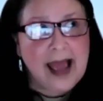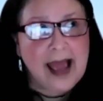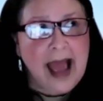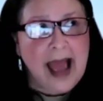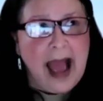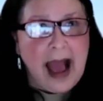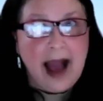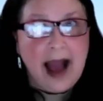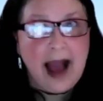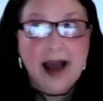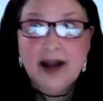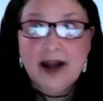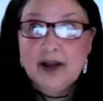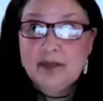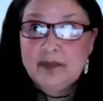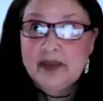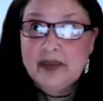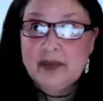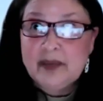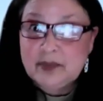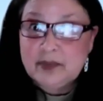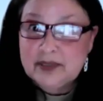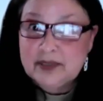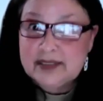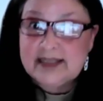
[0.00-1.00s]
How do
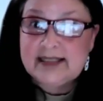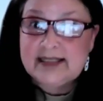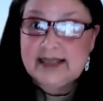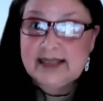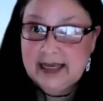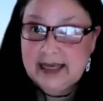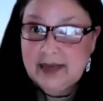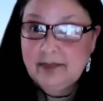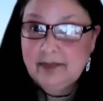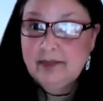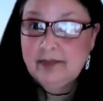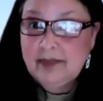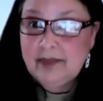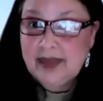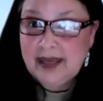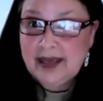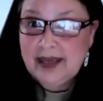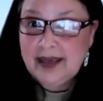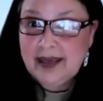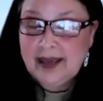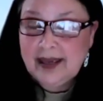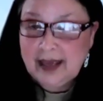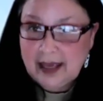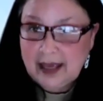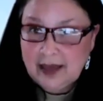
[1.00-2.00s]
people see
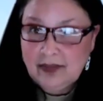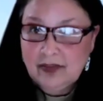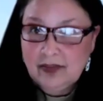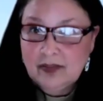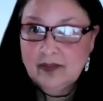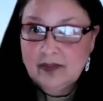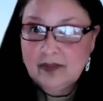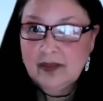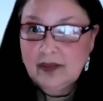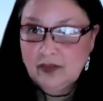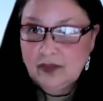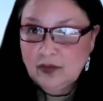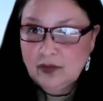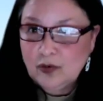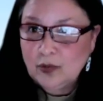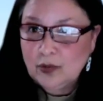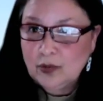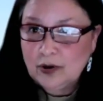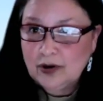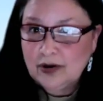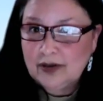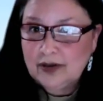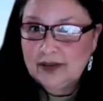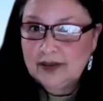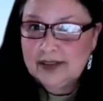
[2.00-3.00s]
me in the
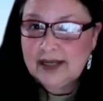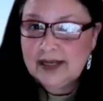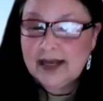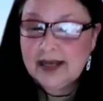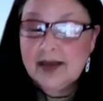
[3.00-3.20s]
world?